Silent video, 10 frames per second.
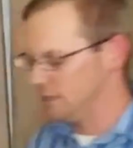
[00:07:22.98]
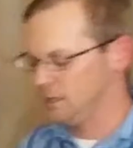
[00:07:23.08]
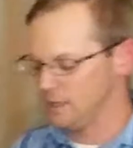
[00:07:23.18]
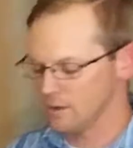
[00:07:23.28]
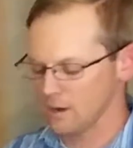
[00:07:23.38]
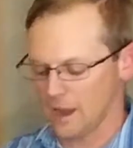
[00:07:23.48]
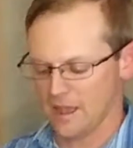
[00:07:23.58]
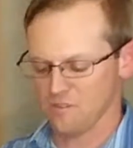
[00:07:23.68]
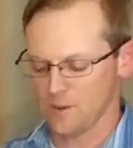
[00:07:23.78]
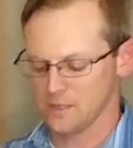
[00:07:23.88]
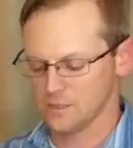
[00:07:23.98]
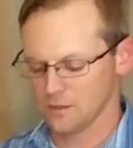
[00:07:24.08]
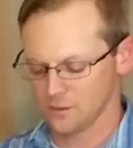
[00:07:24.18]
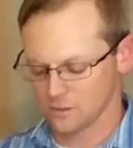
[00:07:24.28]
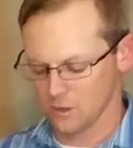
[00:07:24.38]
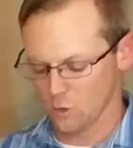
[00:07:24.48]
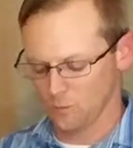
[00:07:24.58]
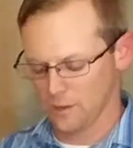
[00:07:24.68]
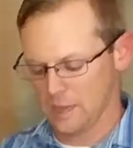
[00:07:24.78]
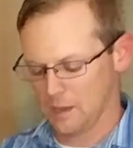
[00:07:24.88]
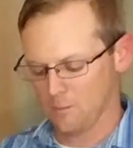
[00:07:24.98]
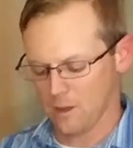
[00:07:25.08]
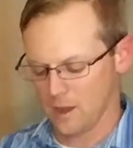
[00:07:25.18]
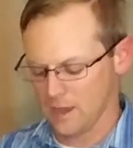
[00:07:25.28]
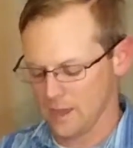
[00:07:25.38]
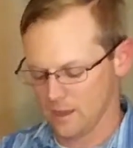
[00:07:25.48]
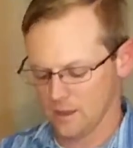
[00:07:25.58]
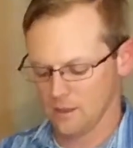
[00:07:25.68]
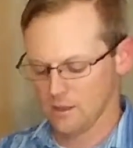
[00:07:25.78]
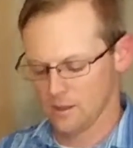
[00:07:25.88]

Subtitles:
In here, I have my stethoscope and my